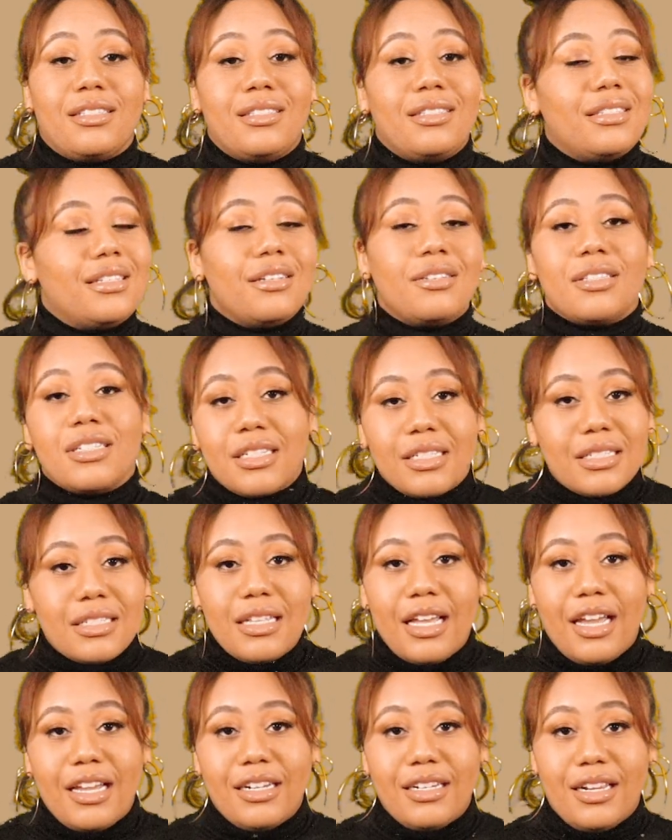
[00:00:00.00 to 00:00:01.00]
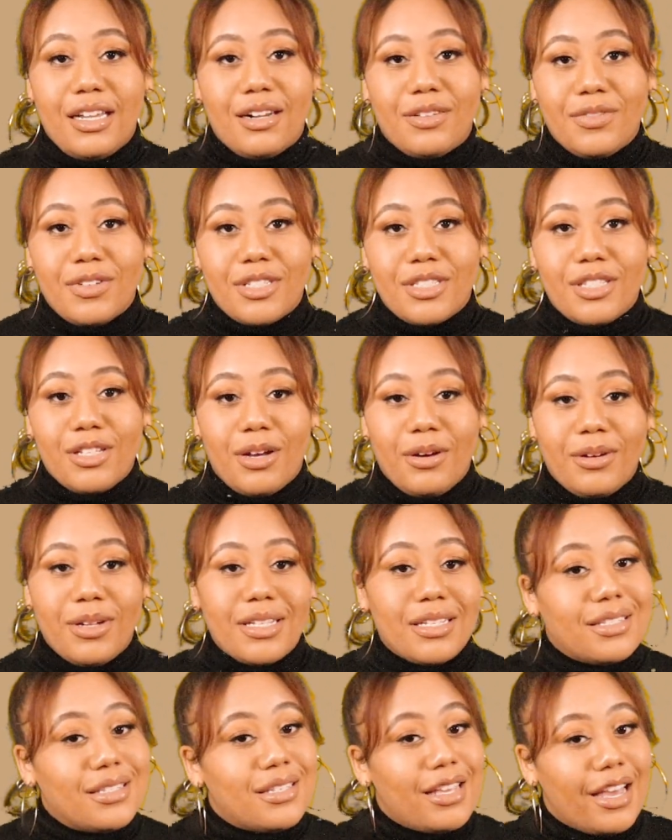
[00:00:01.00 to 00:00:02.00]
still to this day, none of us know
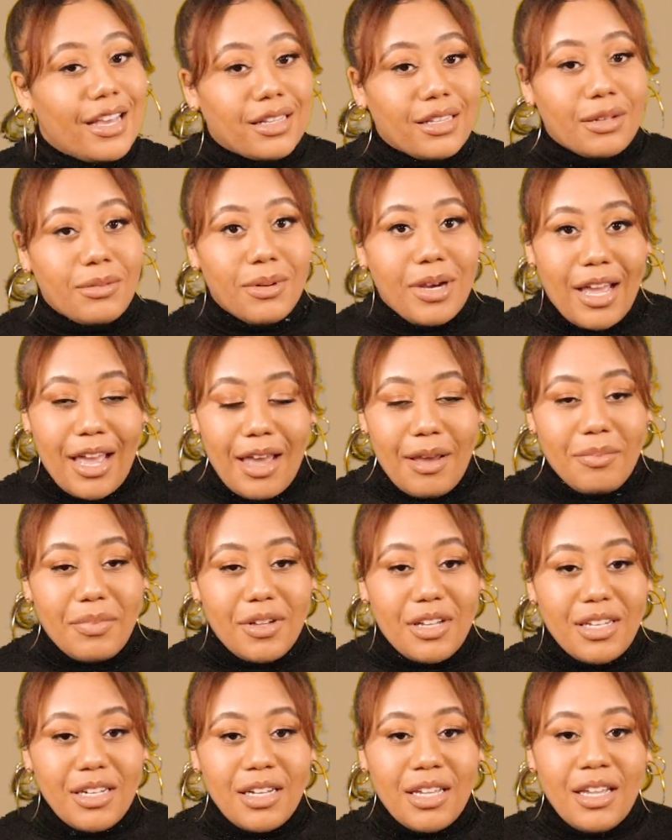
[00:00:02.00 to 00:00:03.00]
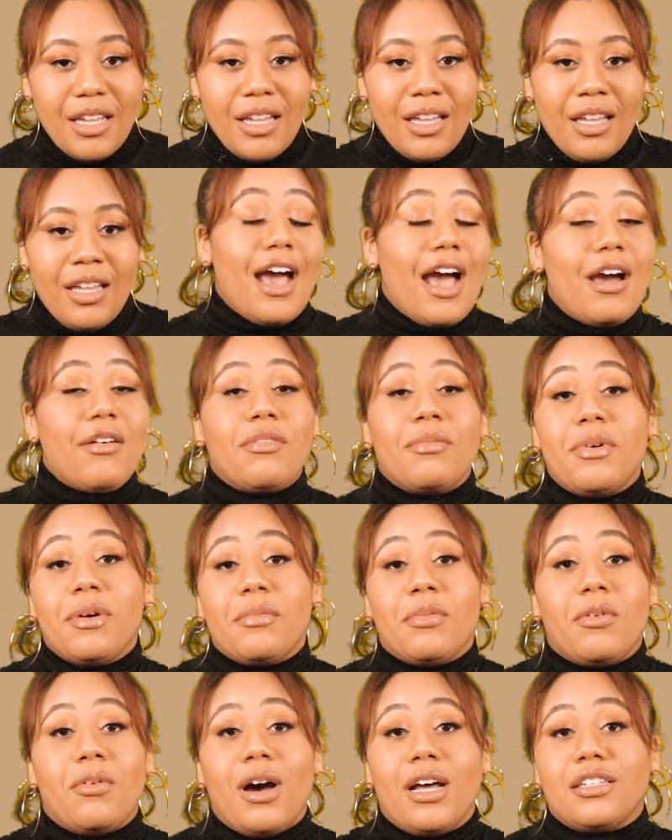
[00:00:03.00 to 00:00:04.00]
exactly what happened. I
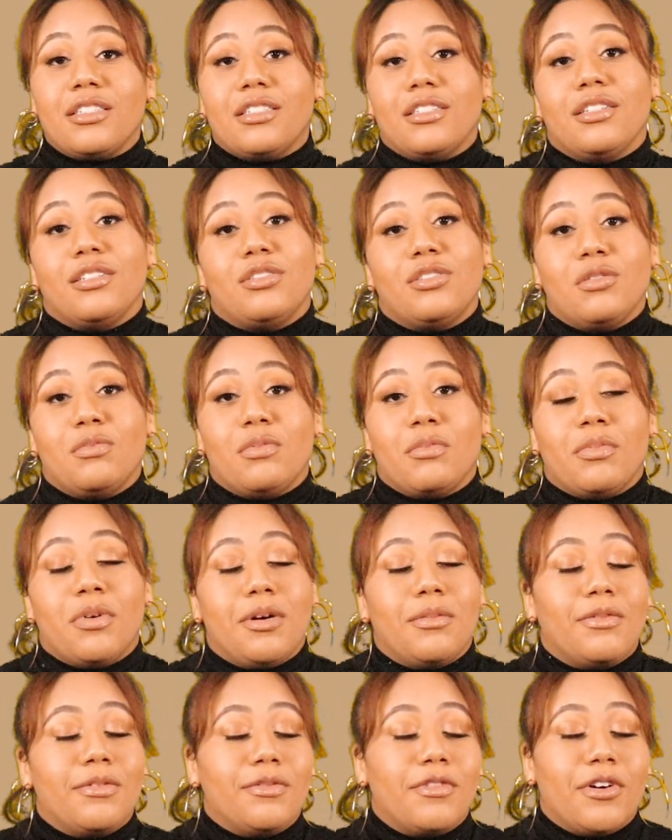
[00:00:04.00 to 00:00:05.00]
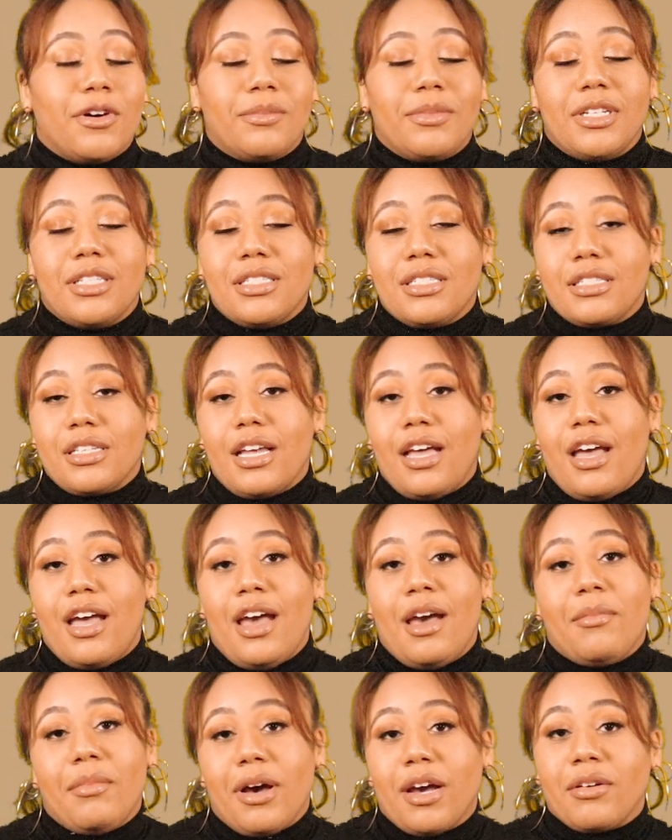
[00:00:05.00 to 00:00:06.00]
remember watching this Super Bowl performance
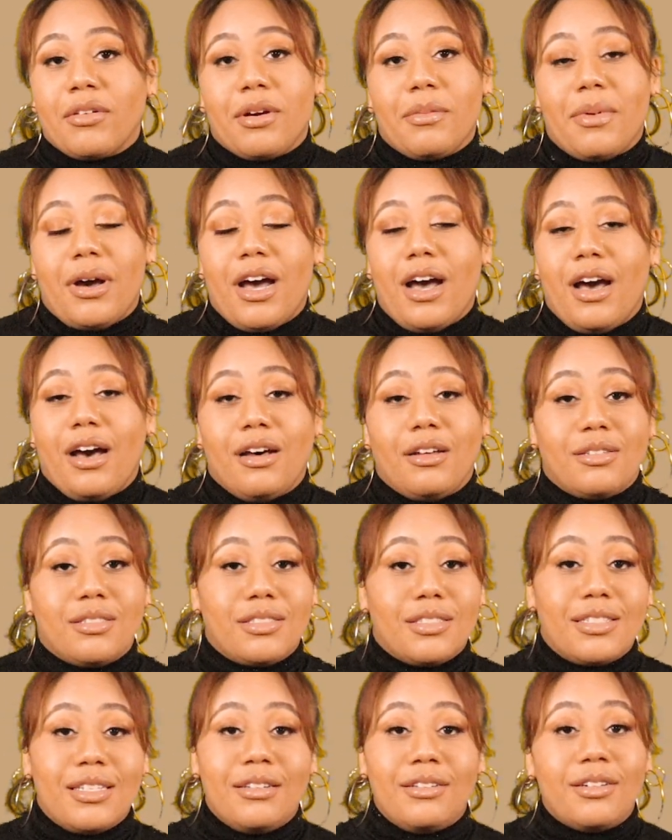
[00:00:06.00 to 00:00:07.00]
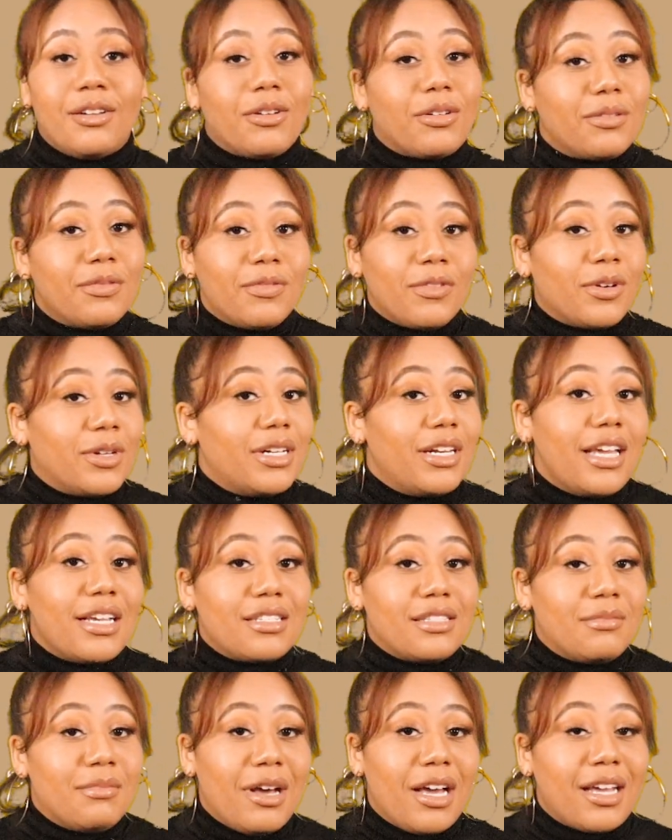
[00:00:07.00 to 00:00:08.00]
at my grandma's house, sitting on the floor
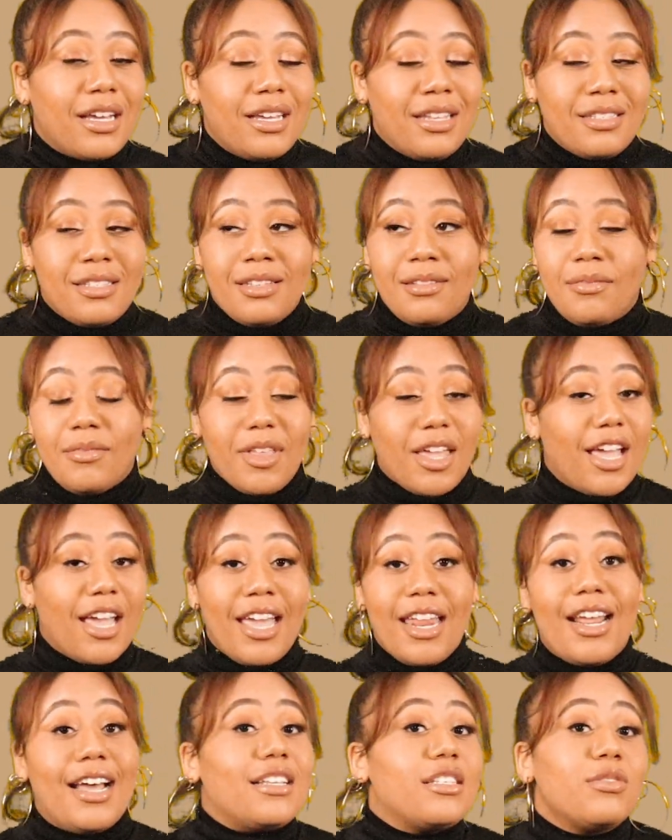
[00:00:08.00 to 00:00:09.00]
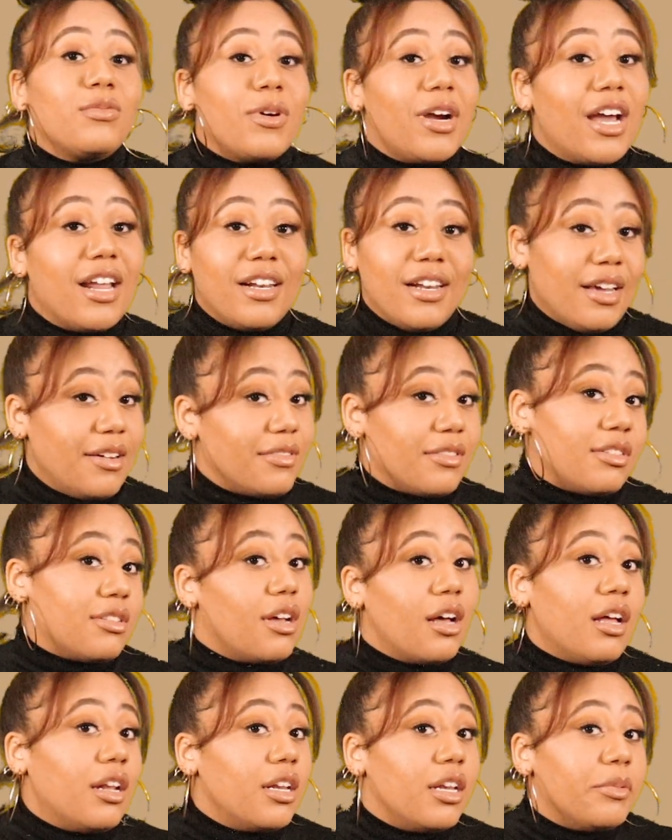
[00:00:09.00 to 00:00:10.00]
next to my cousin, and I swear I never
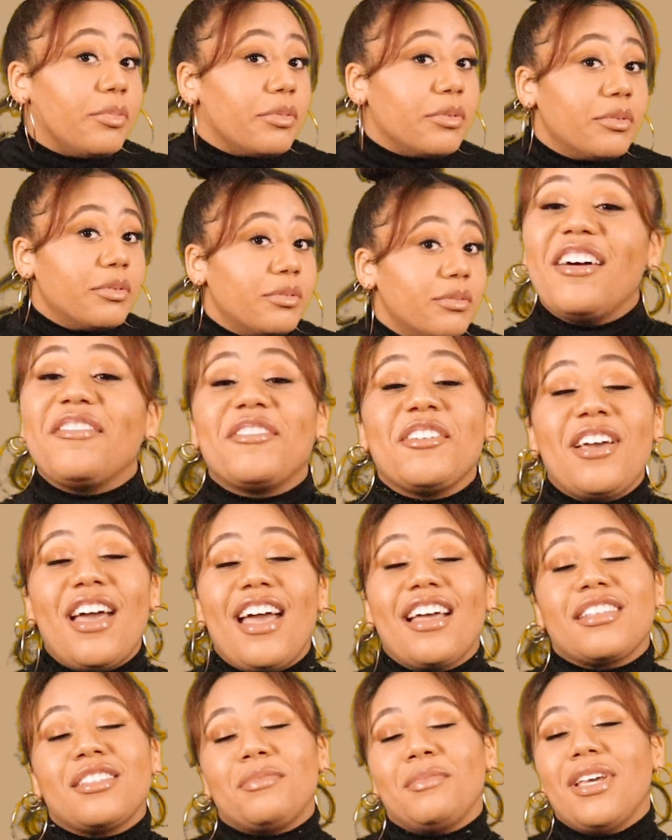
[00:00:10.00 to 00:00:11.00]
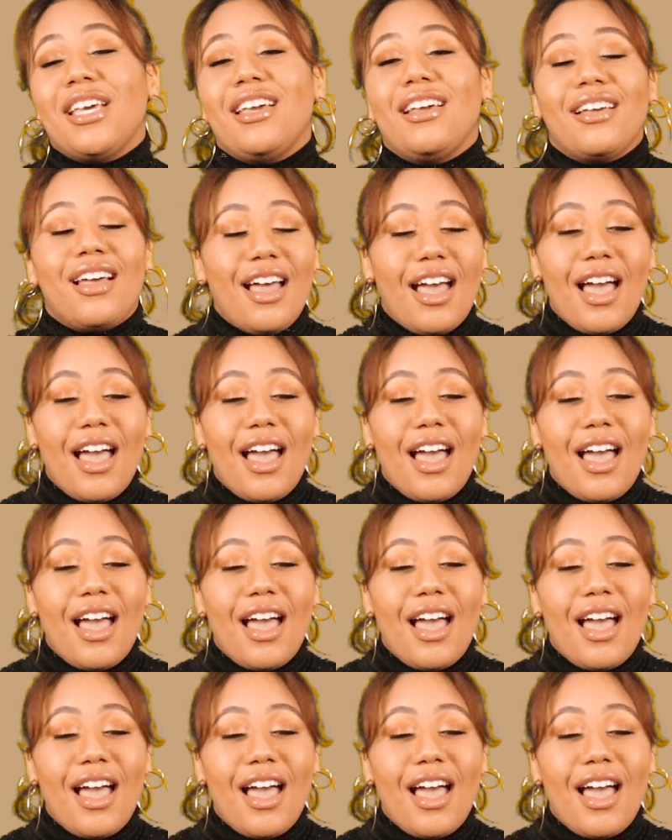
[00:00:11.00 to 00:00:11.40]
saw a nipple. If you ask me,